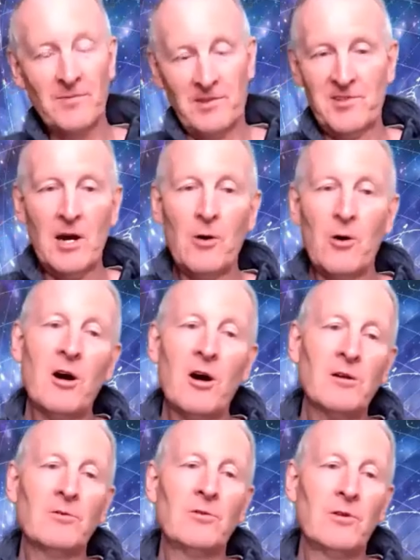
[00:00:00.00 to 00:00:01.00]
so
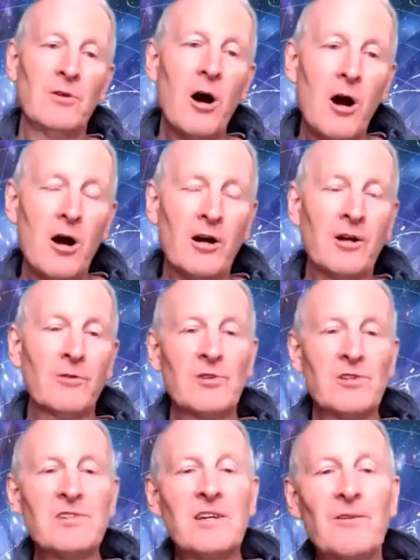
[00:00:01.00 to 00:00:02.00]
our heart can
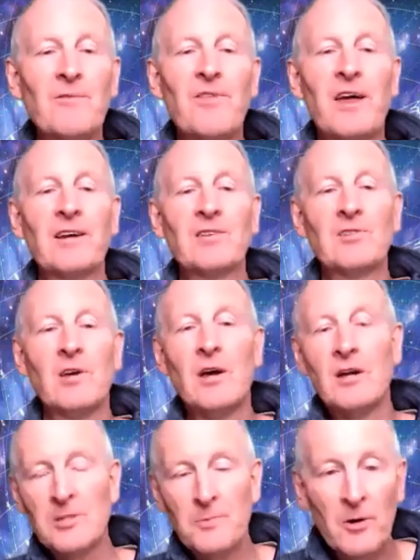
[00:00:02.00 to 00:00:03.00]
receive things
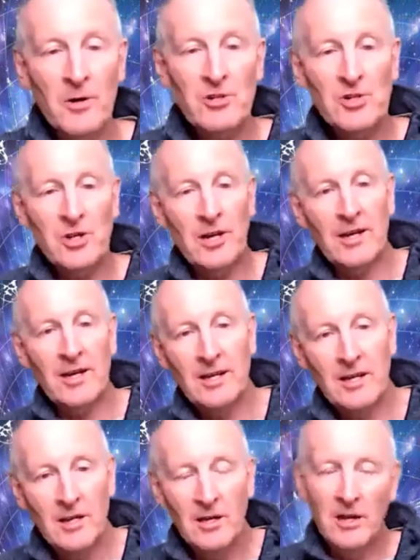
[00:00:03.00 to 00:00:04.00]

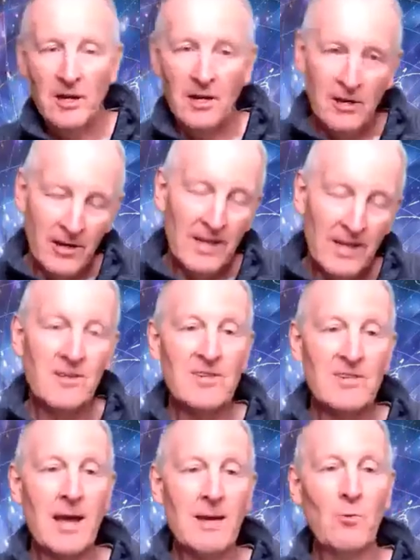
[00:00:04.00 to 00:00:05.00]
spiritually in the
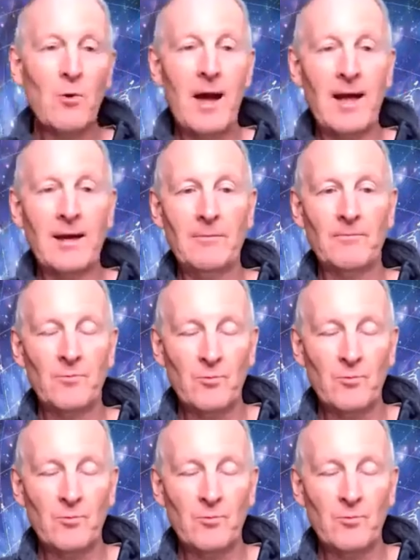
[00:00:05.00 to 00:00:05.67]
same way.